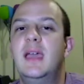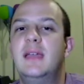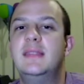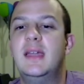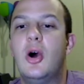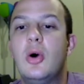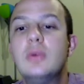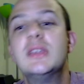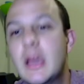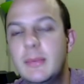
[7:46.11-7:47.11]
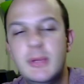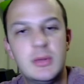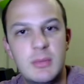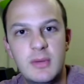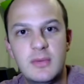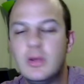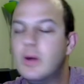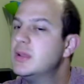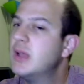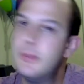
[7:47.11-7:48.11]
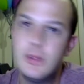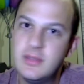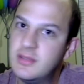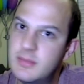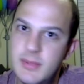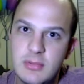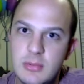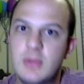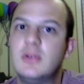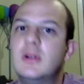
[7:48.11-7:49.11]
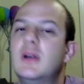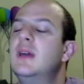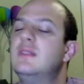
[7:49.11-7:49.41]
and then holding up your removal, holding up your instant speed removal